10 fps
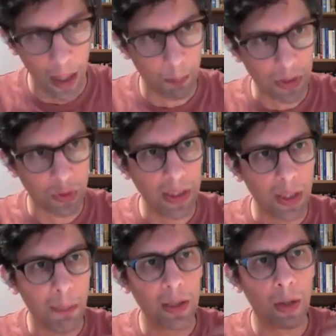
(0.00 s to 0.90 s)
between the
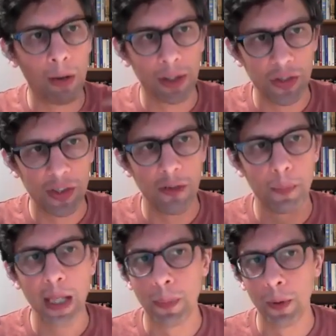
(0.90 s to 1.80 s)
minority of
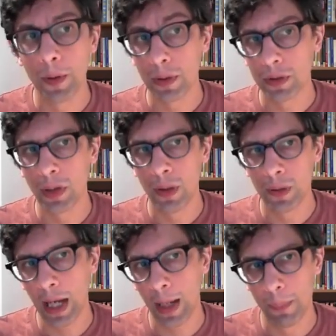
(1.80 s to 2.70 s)
people who control
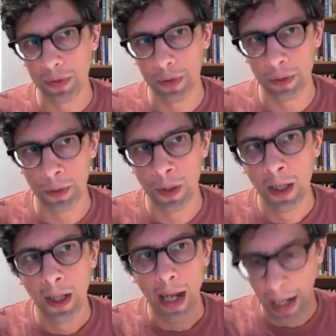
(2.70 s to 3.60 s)
capital
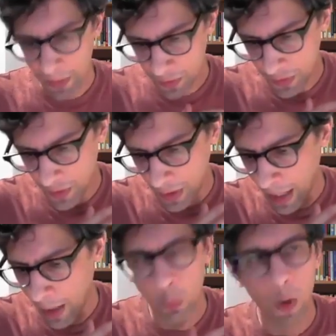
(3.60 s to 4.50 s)
and the
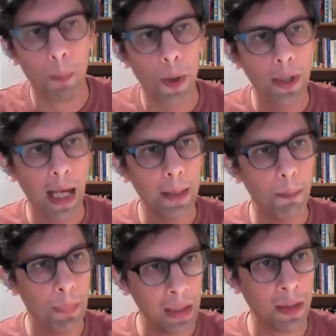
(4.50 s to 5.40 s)
now 1.8
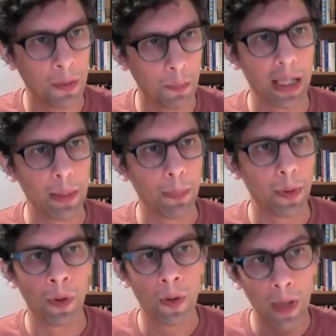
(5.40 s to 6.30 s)
billion
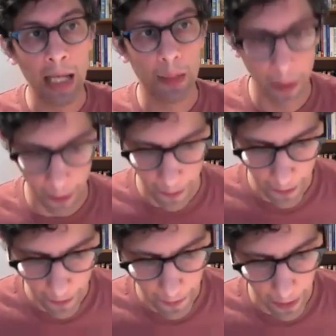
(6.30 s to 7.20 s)
people who labor
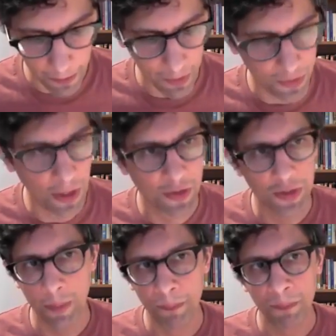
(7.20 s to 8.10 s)
under the
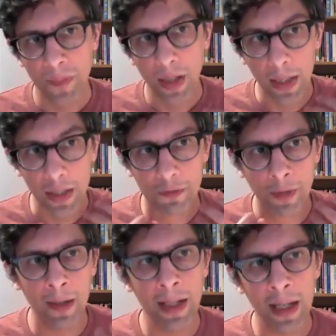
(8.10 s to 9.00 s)
system. And it's
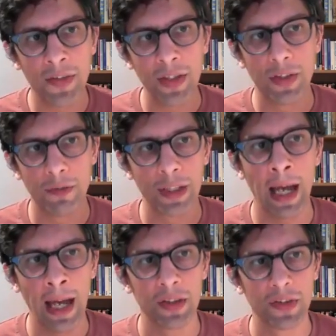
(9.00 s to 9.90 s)
very easy to
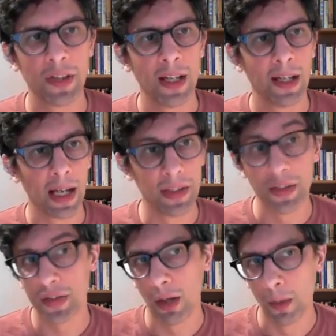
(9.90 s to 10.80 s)
forget in this
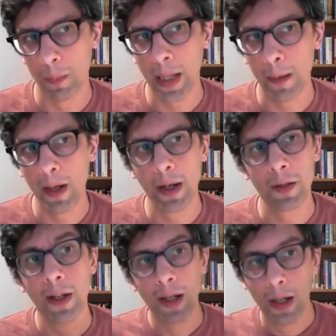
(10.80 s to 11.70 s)
current period
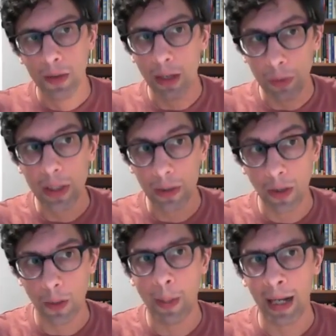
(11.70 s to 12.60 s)
that if we
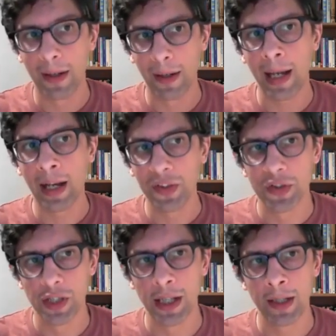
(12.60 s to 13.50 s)
look back at last
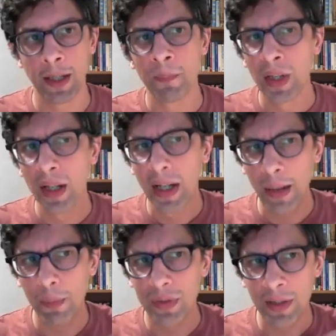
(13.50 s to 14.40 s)
year, it
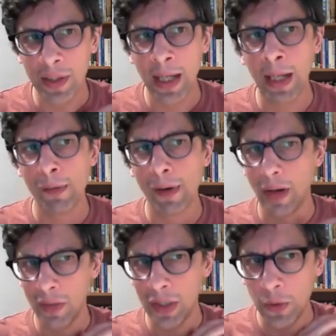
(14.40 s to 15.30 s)
was a year
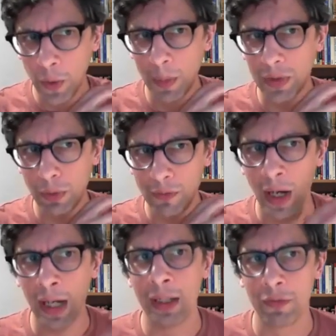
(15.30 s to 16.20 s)
of enormous
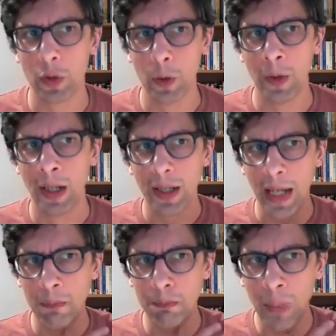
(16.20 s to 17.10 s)
revival
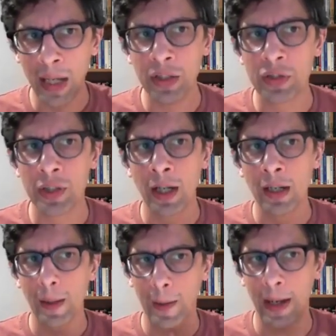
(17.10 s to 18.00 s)
in major
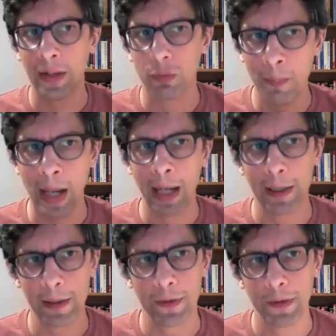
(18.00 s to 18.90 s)
class
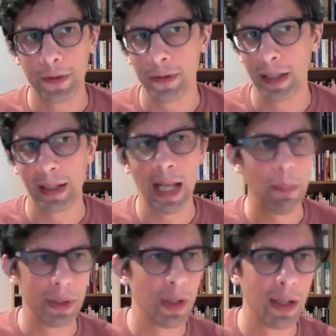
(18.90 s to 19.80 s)
rebellions in
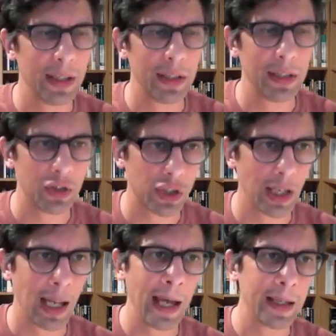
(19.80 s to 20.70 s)
Lebanon, in
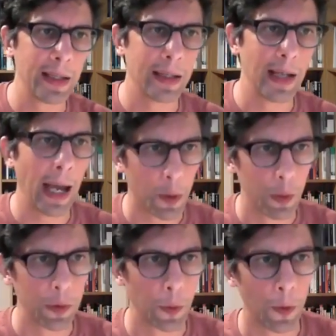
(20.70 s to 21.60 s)
Chile, in
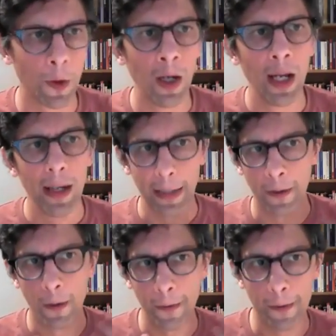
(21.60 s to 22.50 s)
Ecuador, in
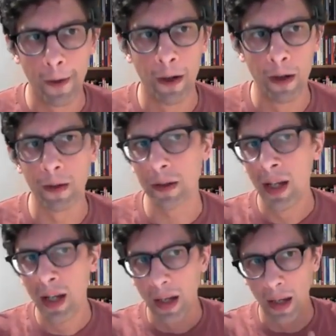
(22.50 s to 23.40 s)
Hong Kong,
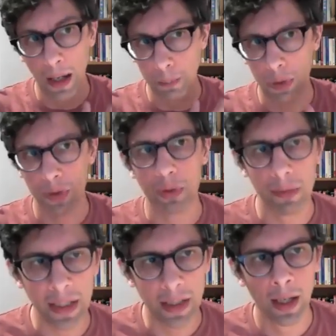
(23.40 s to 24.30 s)
in Puerto
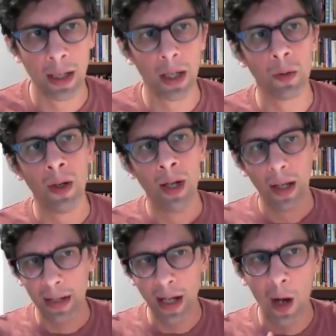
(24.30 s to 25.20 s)
Rico,
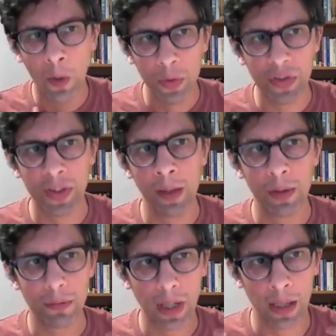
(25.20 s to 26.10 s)
in a whole series
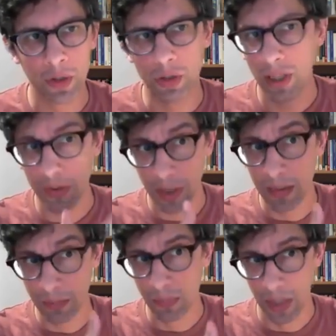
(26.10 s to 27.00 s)
of countries, and
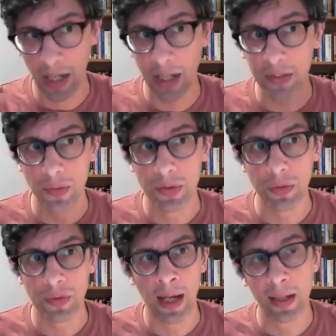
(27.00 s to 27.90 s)
in the case of
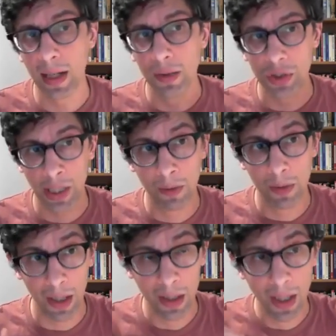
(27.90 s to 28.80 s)
Sudan and Algeria,